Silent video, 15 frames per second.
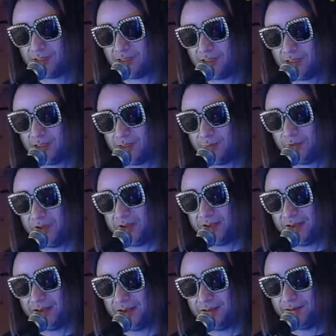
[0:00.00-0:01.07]
But
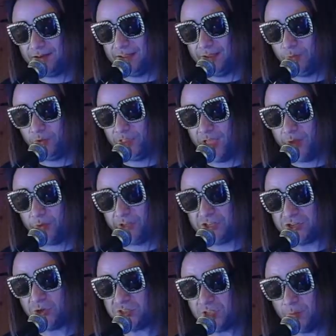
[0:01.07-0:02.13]
it only
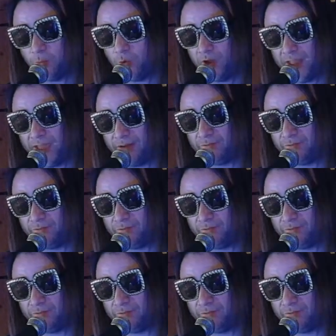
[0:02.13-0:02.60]
shows up 1 out of